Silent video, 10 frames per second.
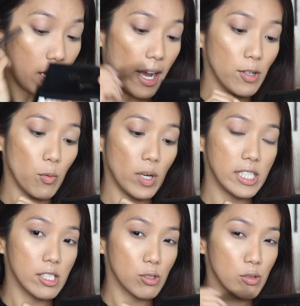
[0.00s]
I don't want
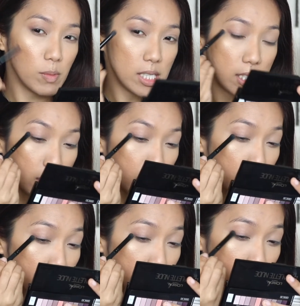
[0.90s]
it to be
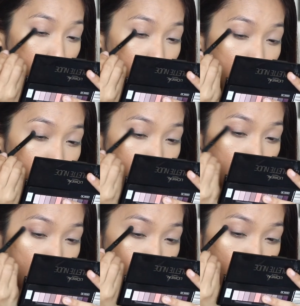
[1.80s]

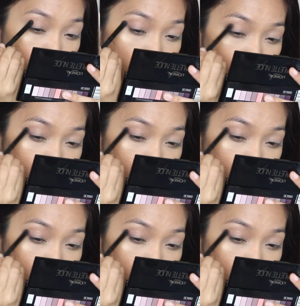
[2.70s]
too much.